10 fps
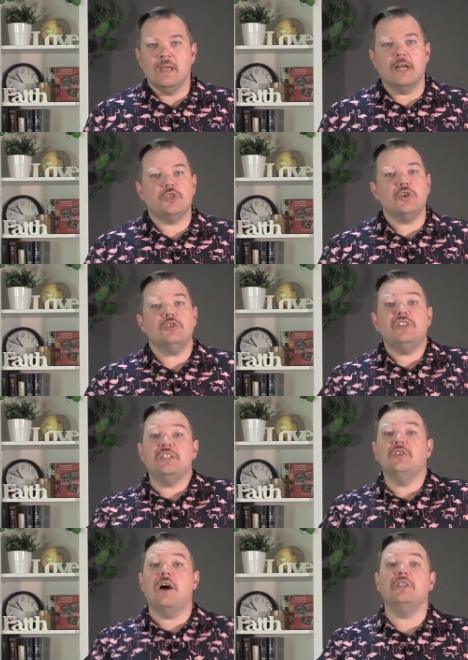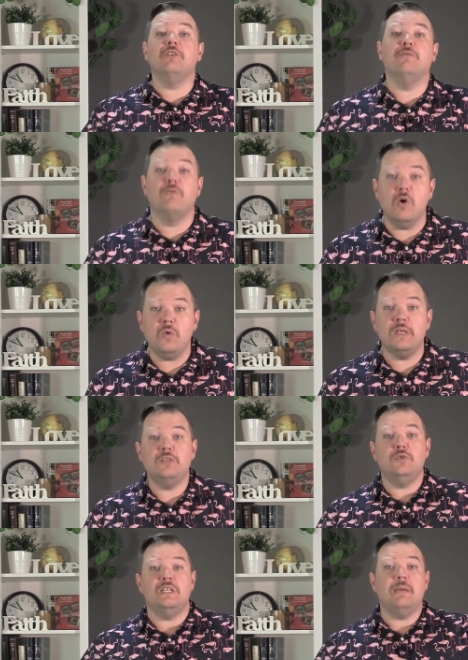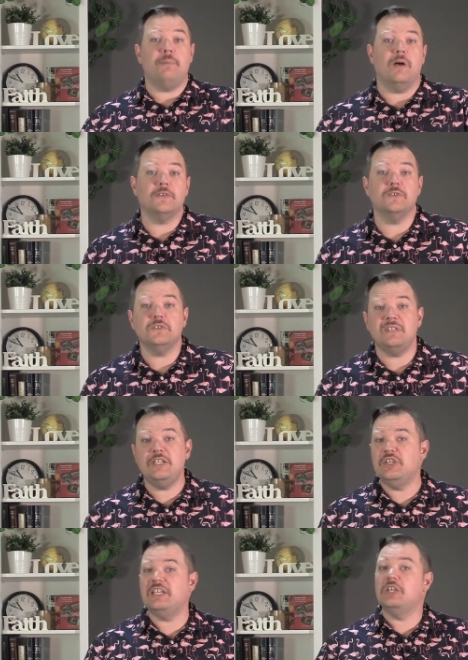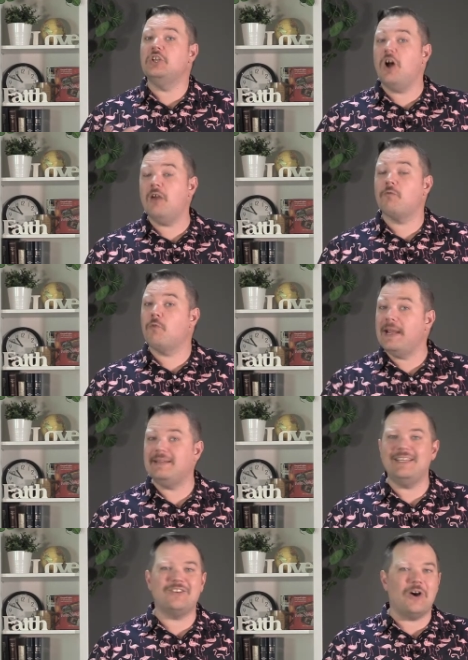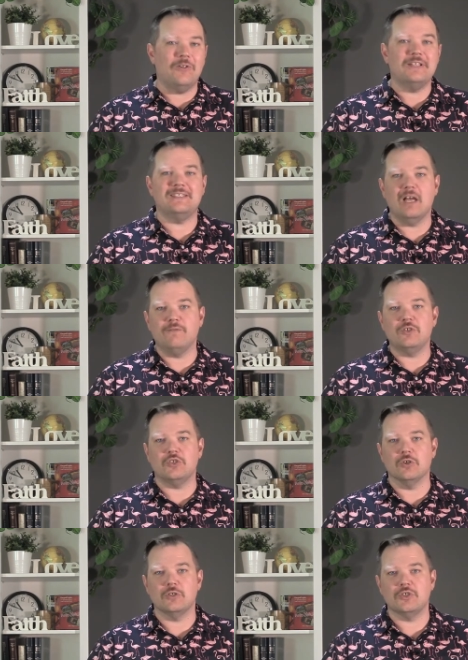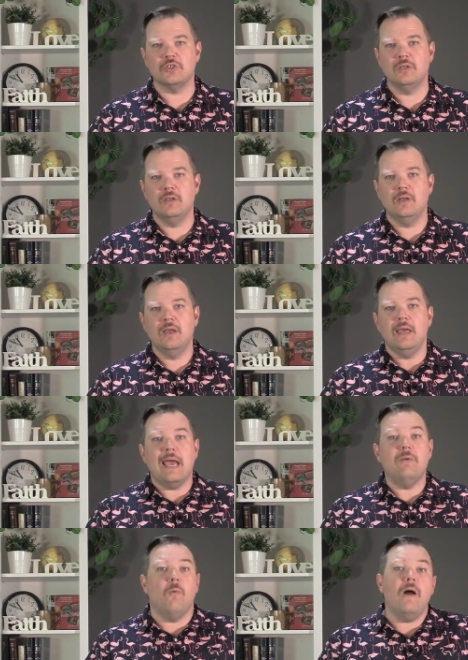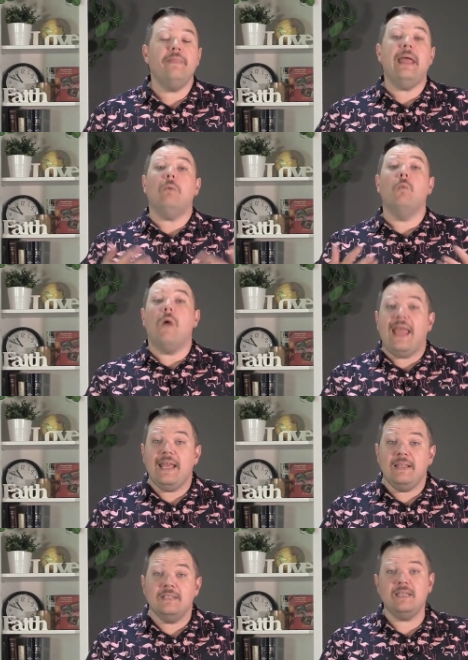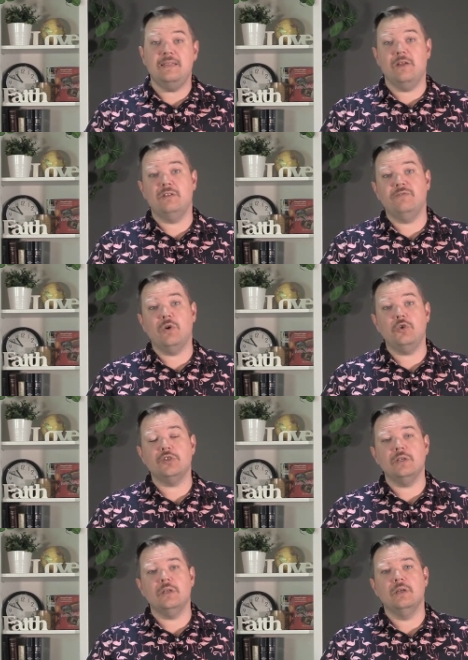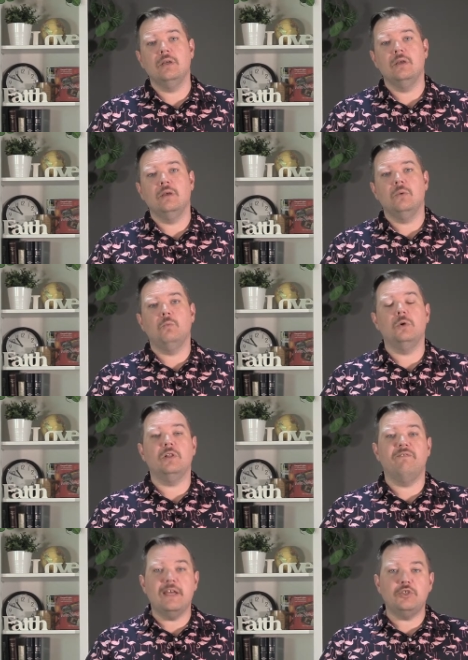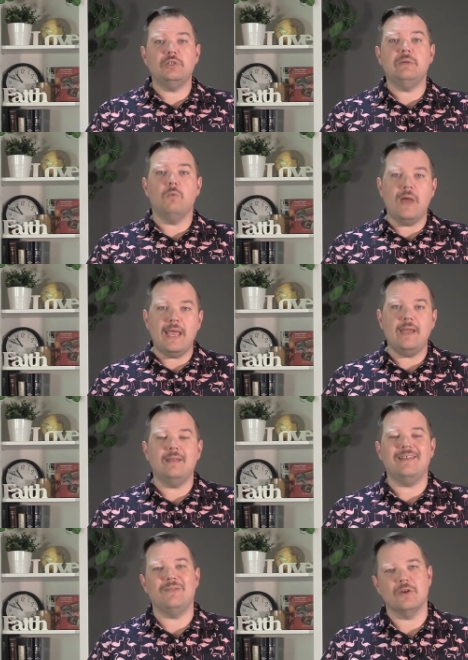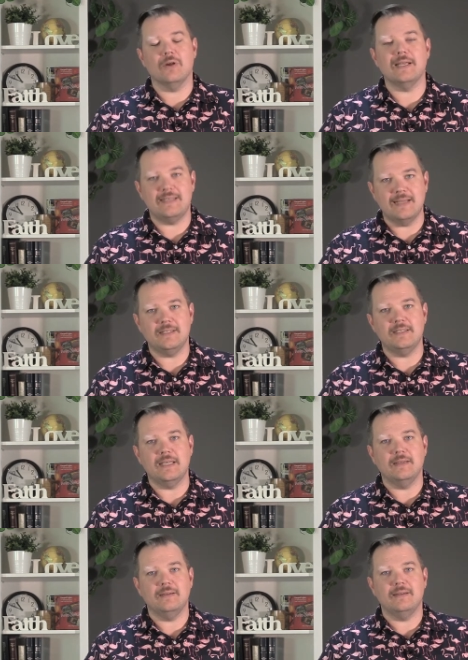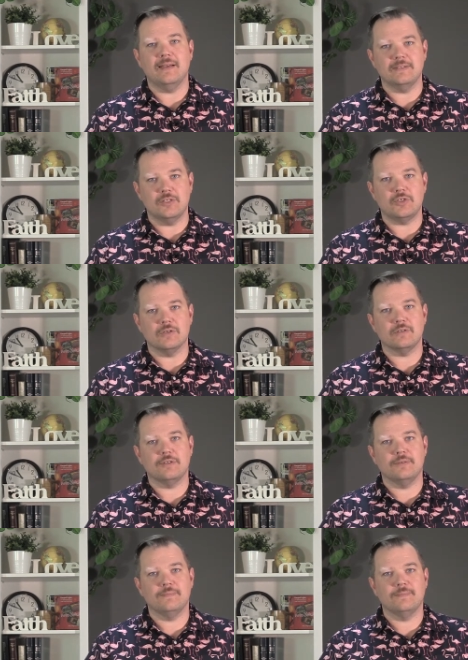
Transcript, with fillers: A church that is not devoted to the apostles' teaching cannot rightly call itself a church, and one that wanes in their devotion will eventually wane in their identity as the church.